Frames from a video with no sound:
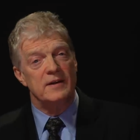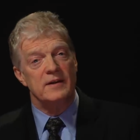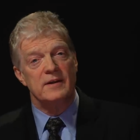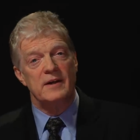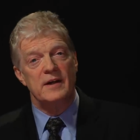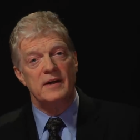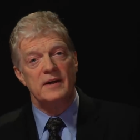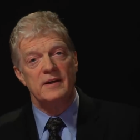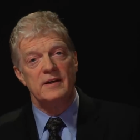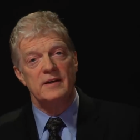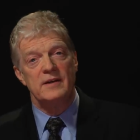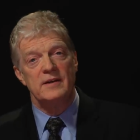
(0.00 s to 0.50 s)

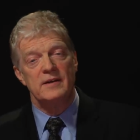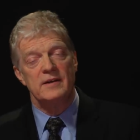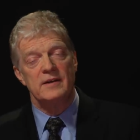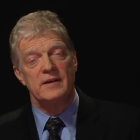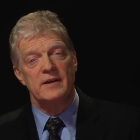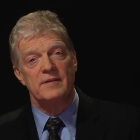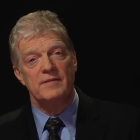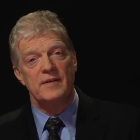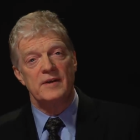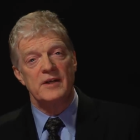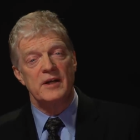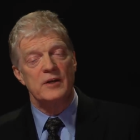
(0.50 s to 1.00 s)
they
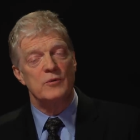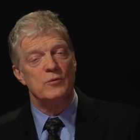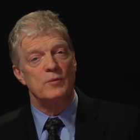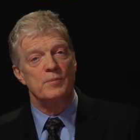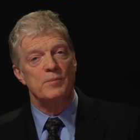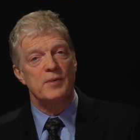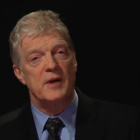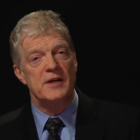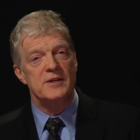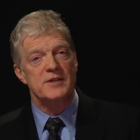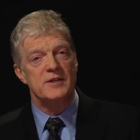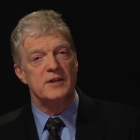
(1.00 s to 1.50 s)
give an equal
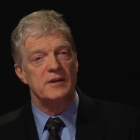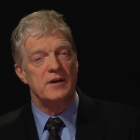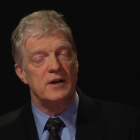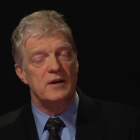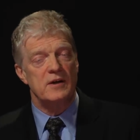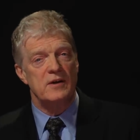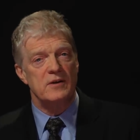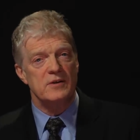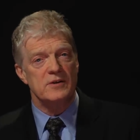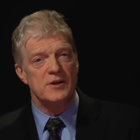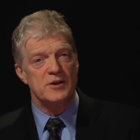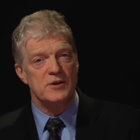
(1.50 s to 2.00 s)
place to the
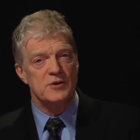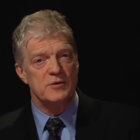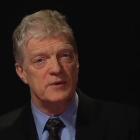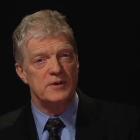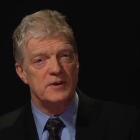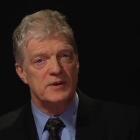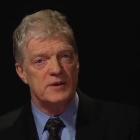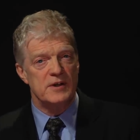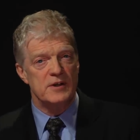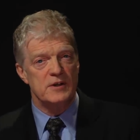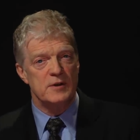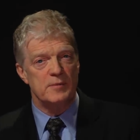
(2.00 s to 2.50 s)
arts as to
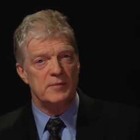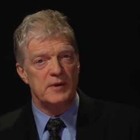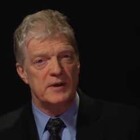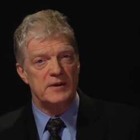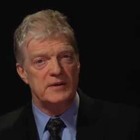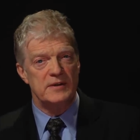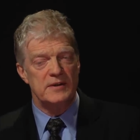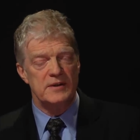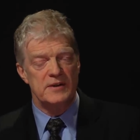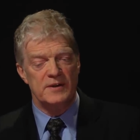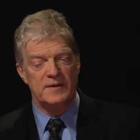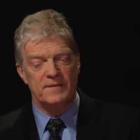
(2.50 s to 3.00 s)
other
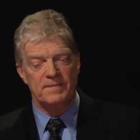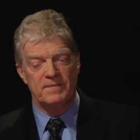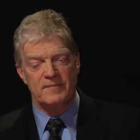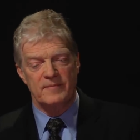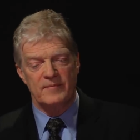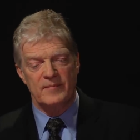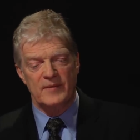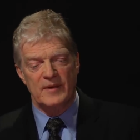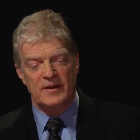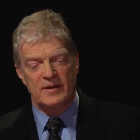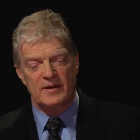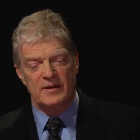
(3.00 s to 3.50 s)
disciplines.
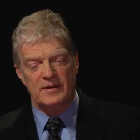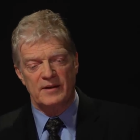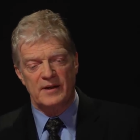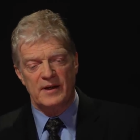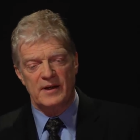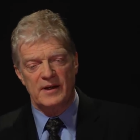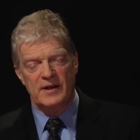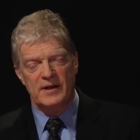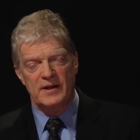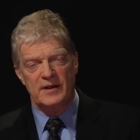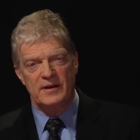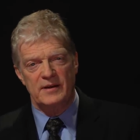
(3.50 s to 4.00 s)

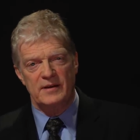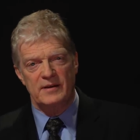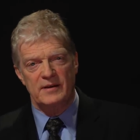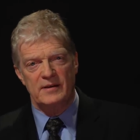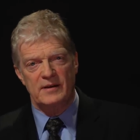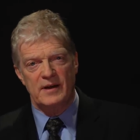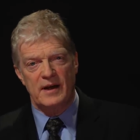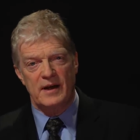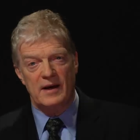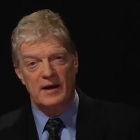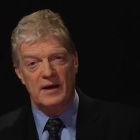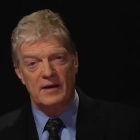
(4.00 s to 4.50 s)
They
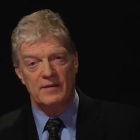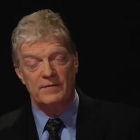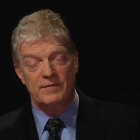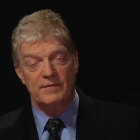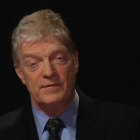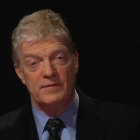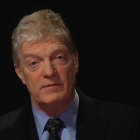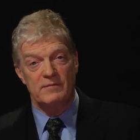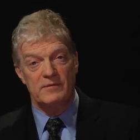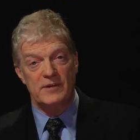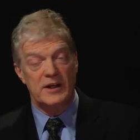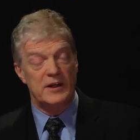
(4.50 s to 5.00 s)
have
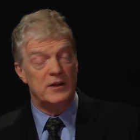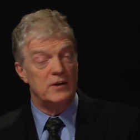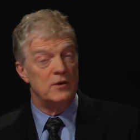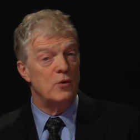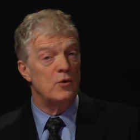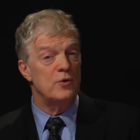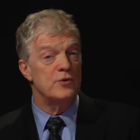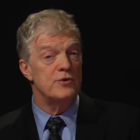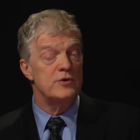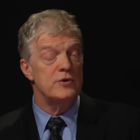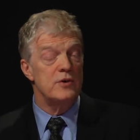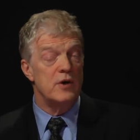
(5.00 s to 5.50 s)
little
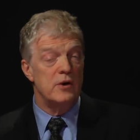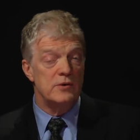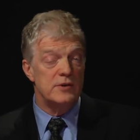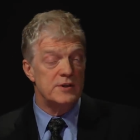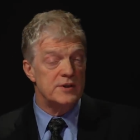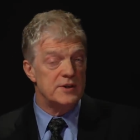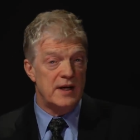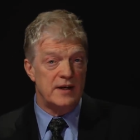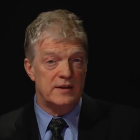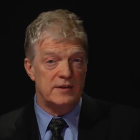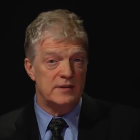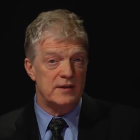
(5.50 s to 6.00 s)
or no
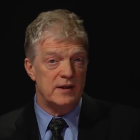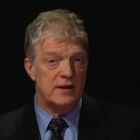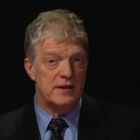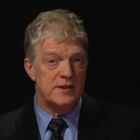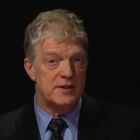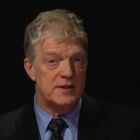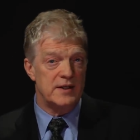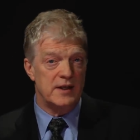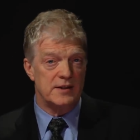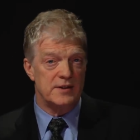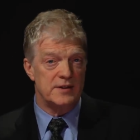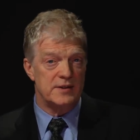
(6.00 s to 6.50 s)

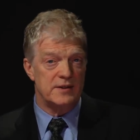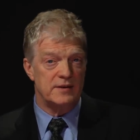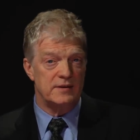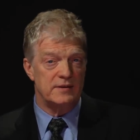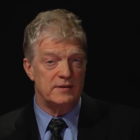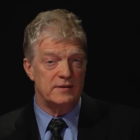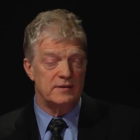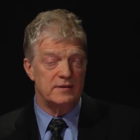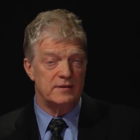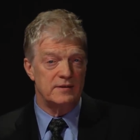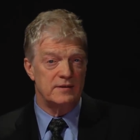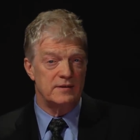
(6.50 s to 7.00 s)
standardized
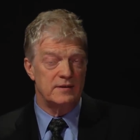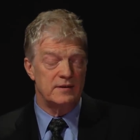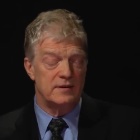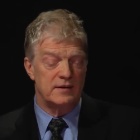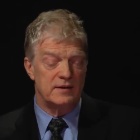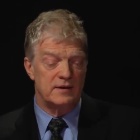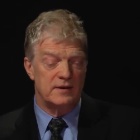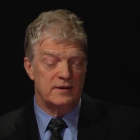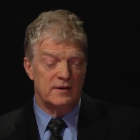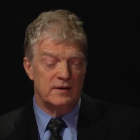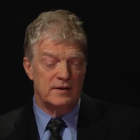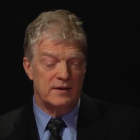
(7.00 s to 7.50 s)
testing.
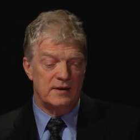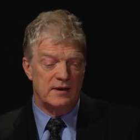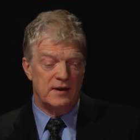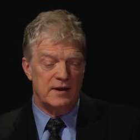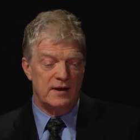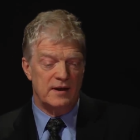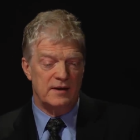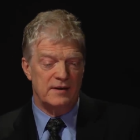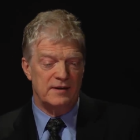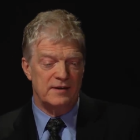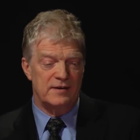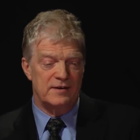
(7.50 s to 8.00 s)

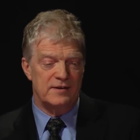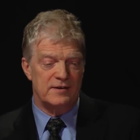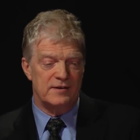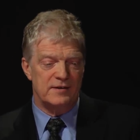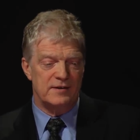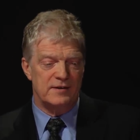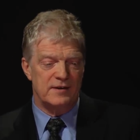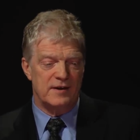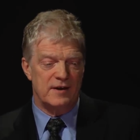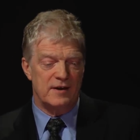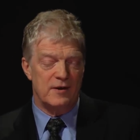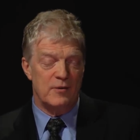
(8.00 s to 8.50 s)

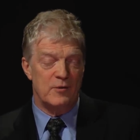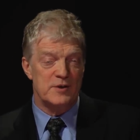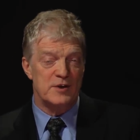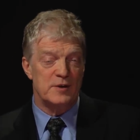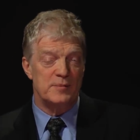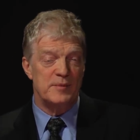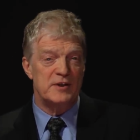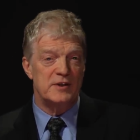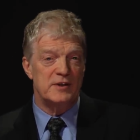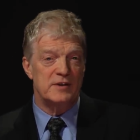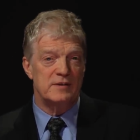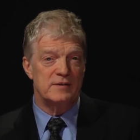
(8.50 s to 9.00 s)
And I was at a
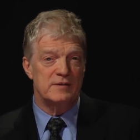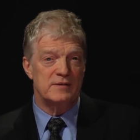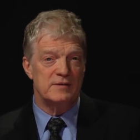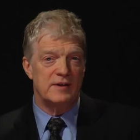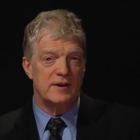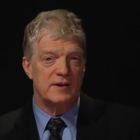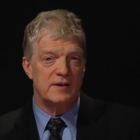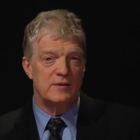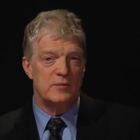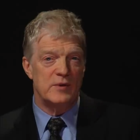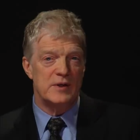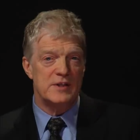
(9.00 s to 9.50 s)
meeting
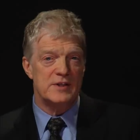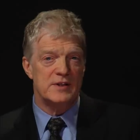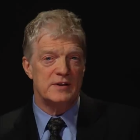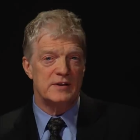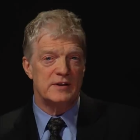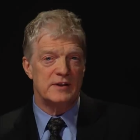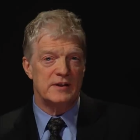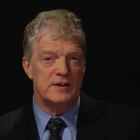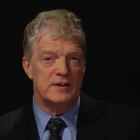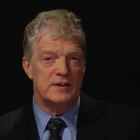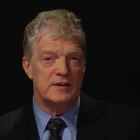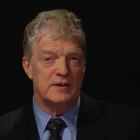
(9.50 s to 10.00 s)
there
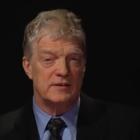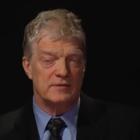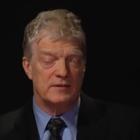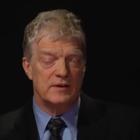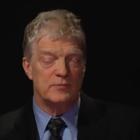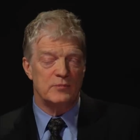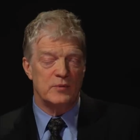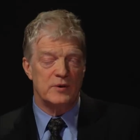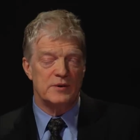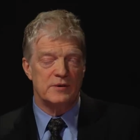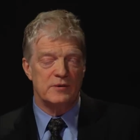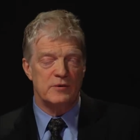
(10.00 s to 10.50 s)
recently
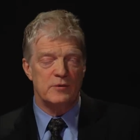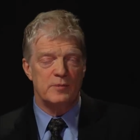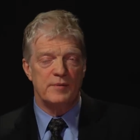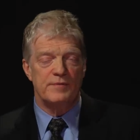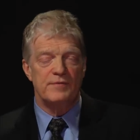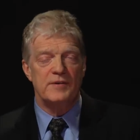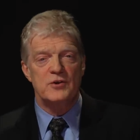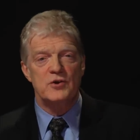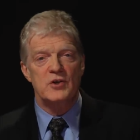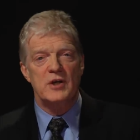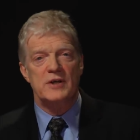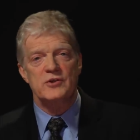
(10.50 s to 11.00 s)
with a group of
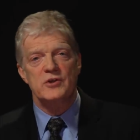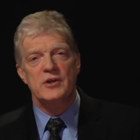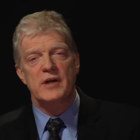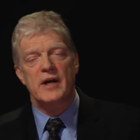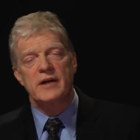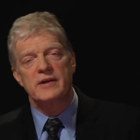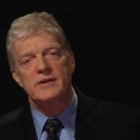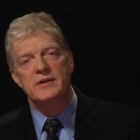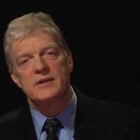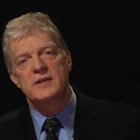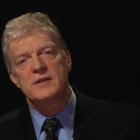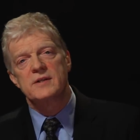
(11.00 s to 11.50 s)
Finnish
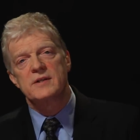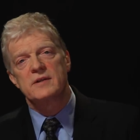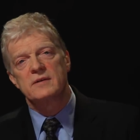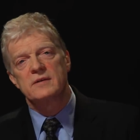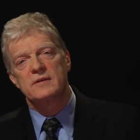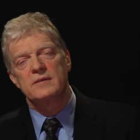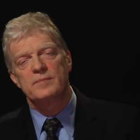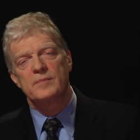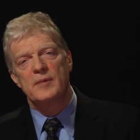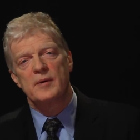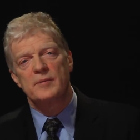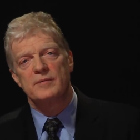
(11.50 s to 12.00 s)
educators
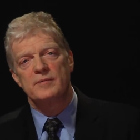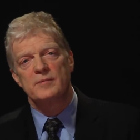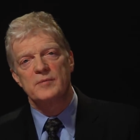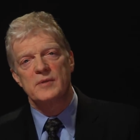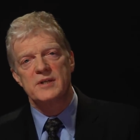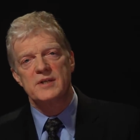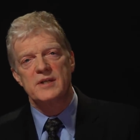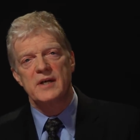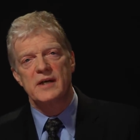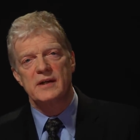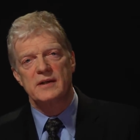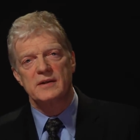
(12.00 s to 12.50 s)
and people from
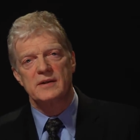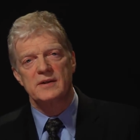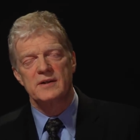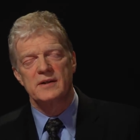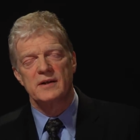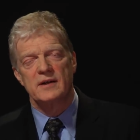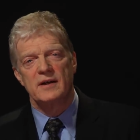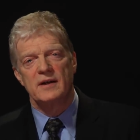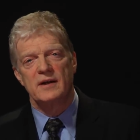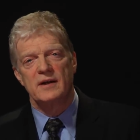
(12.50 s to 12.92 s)
the States.